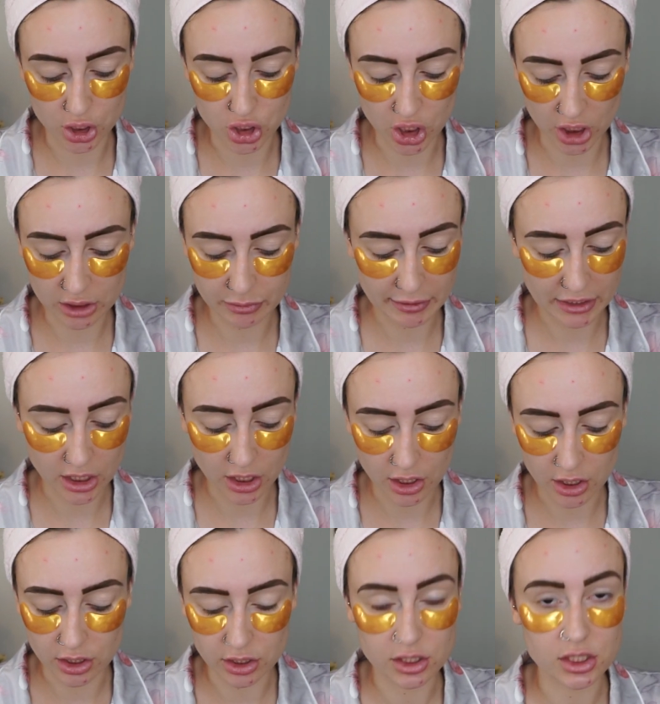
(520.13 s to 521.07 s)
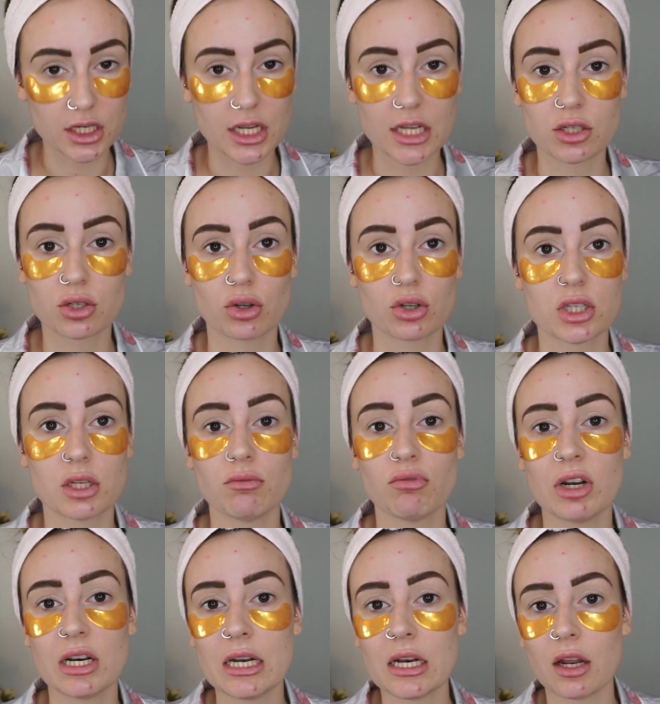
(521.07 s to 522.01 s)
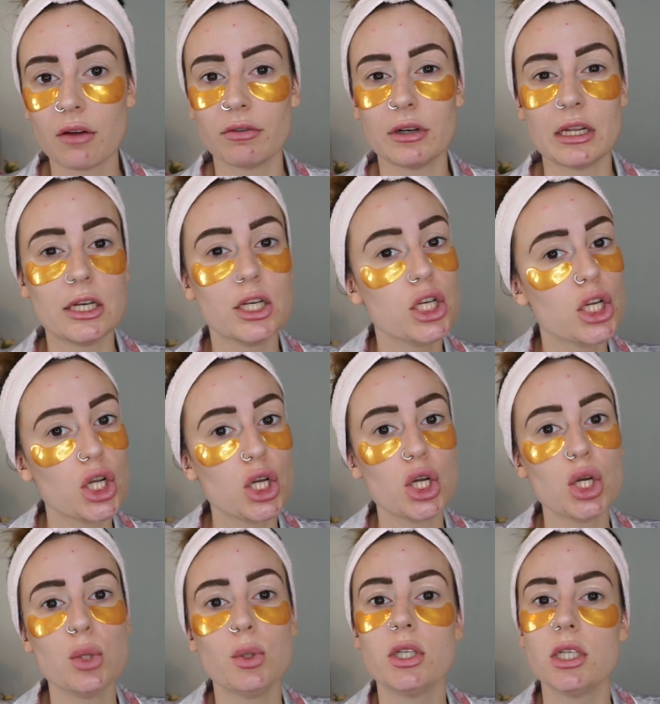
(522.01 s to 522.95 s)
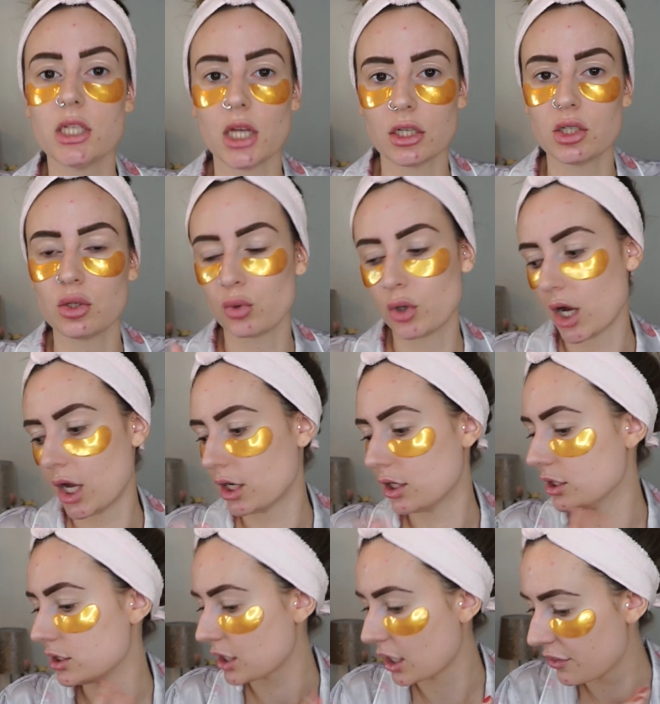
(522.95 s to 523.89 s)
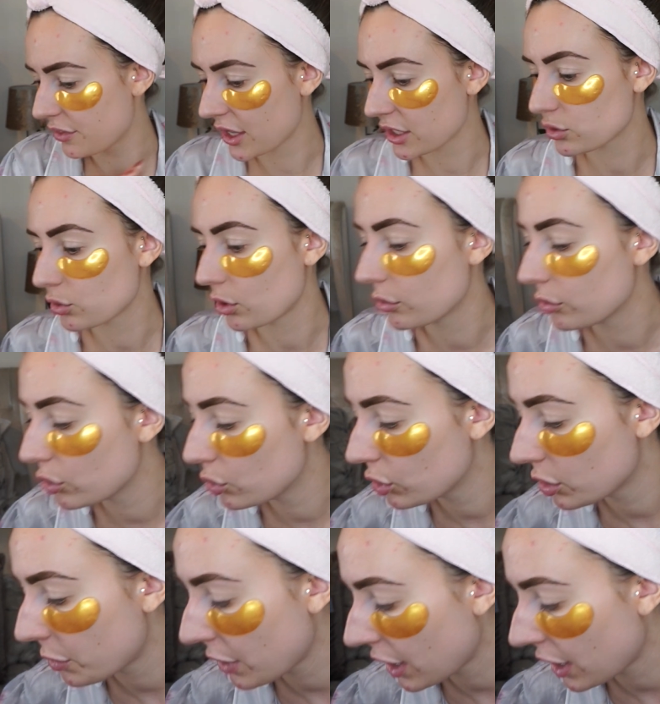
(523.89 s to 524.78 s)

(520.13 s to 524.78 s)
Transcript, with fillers: Just because it's got some really lovely nude subtle colours, and that's what I'm all